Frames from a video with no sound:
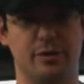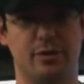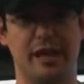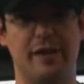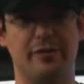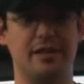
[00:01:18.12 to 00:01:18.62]

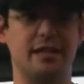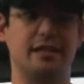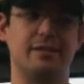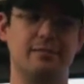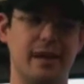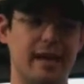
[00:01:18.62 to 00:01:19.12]
alpha
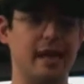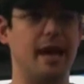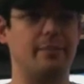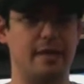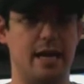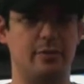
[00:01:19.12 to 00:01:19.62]
testing may
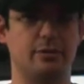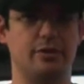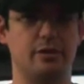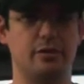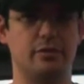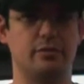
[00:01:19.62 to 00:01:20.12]
not be able
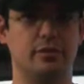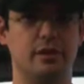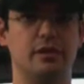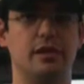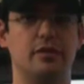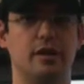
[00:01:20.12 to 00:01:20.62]
to
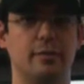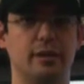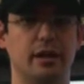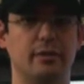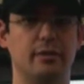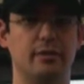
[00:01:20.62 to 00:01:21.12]
continue
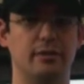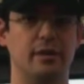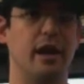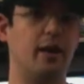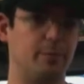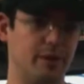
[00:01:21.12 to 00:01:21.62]

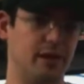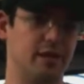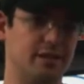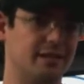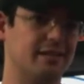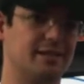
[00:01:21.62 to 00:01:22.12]
helping
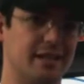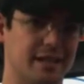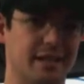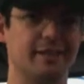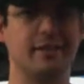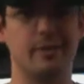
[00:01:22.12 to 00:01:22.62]
us unless they
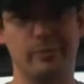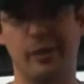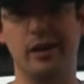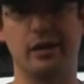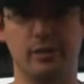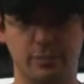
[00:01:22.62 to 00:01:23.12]
get
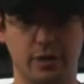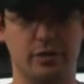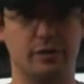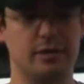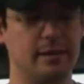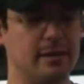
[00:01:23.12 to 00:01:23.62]
upgraded computers.